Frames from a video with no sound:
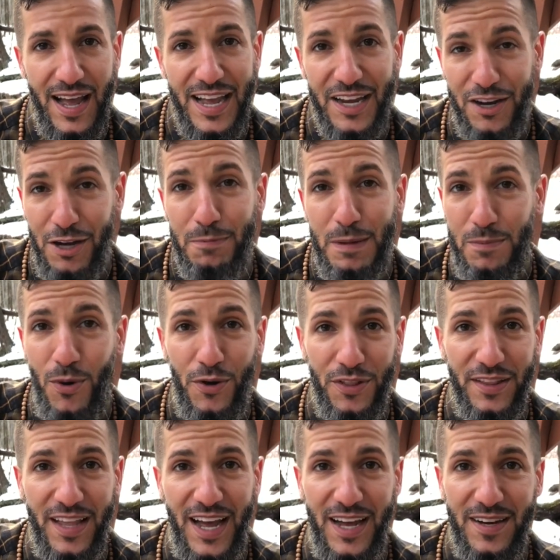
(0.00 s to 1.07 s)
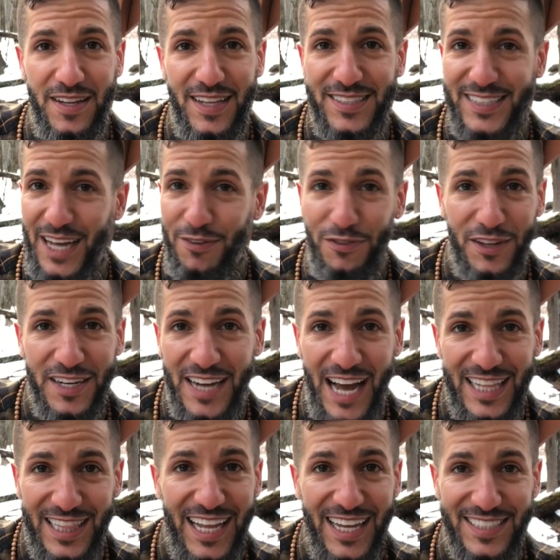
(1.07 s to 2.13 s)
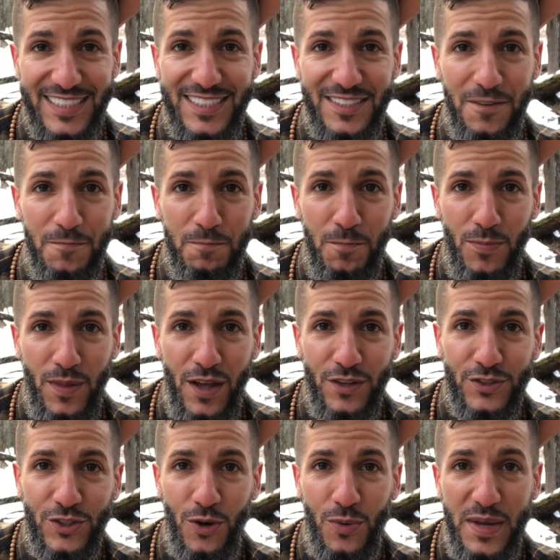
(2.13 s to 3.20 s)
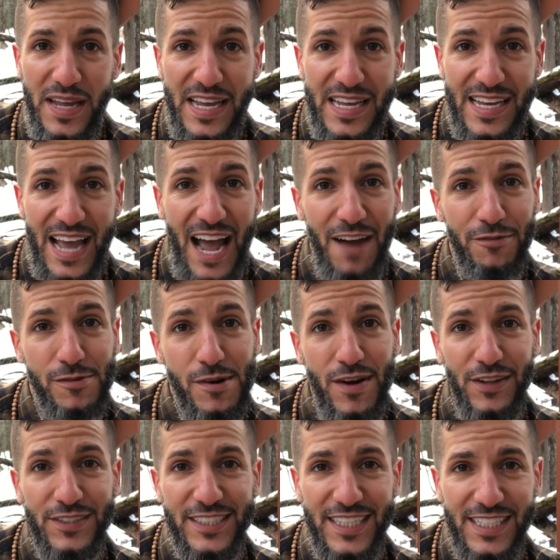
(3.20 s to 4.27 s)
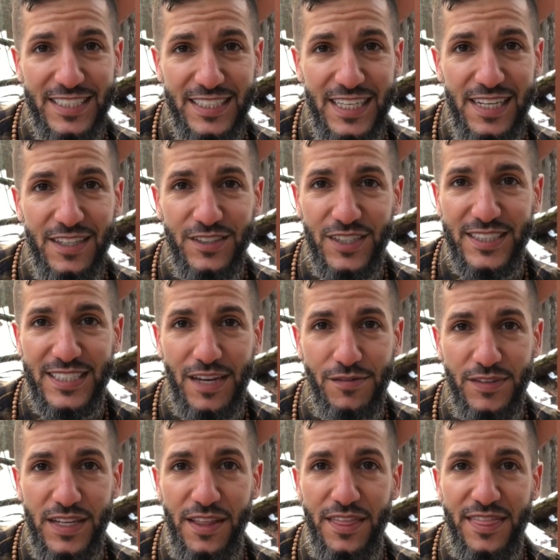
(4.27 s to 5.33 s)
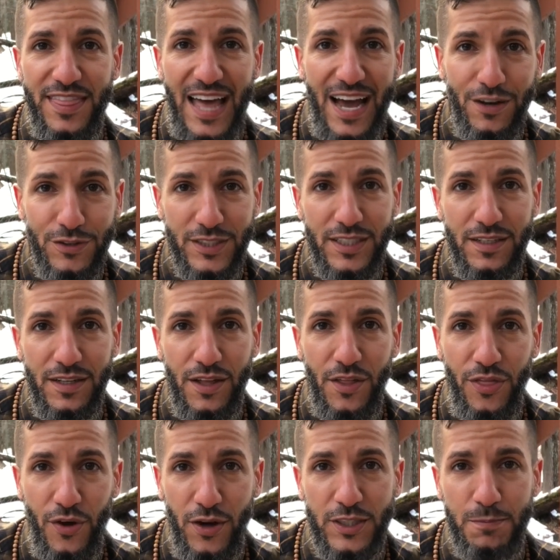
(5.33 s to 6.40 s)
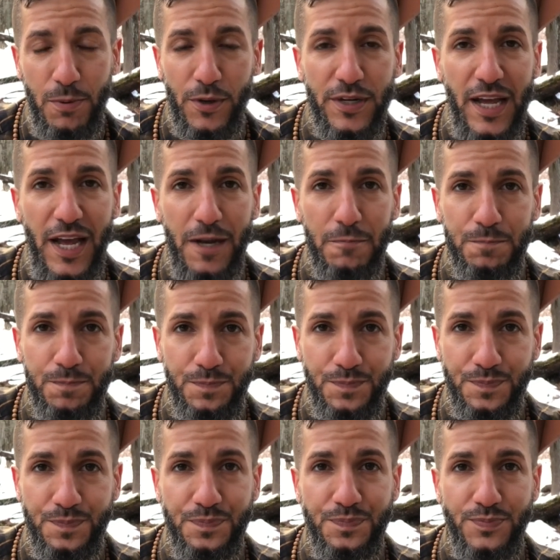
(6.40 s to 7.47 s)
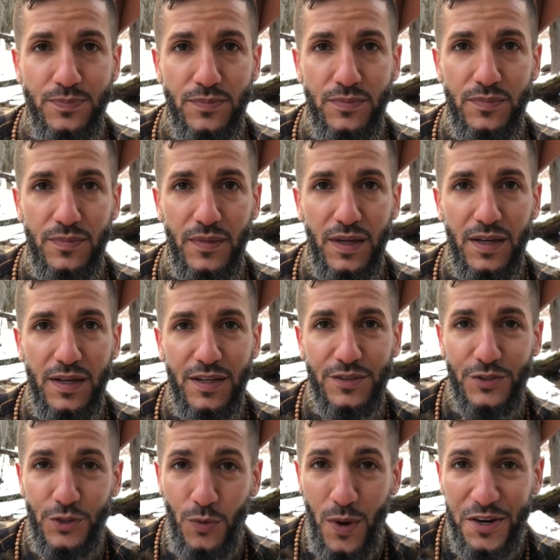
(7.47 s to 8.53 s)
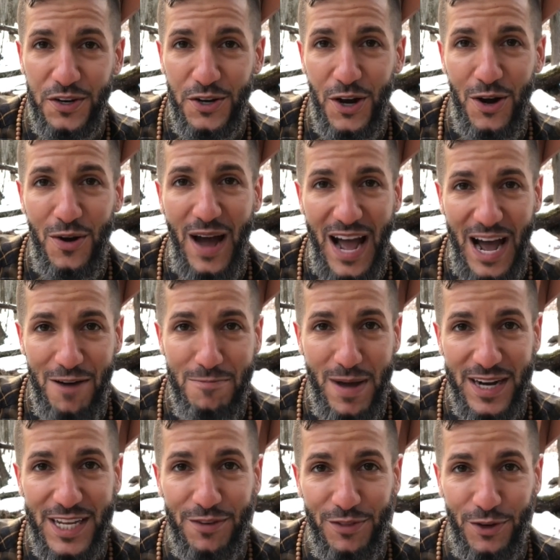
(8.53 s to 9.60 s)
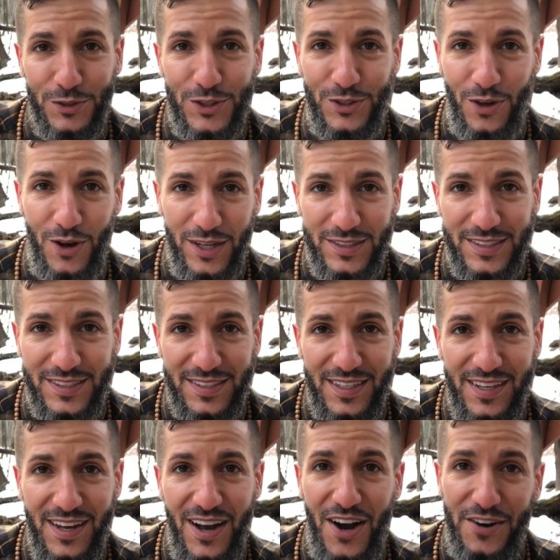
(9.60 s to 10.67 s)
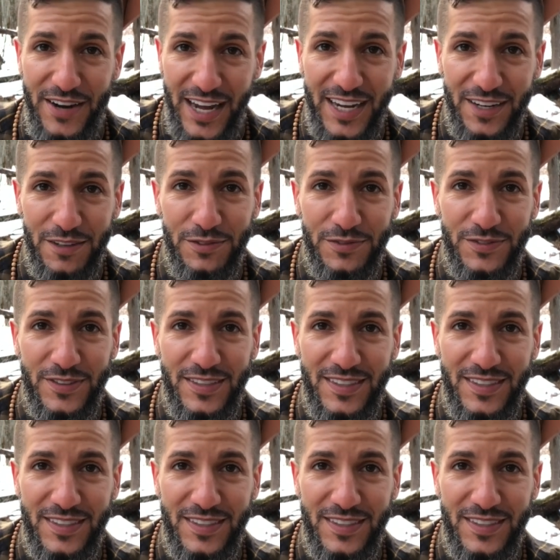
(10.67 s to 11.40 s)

It could be more than that. It's definitely not less. So we have around 60 to 70,000 thoughts per day. Do you want to know how many of those thoughts are negative?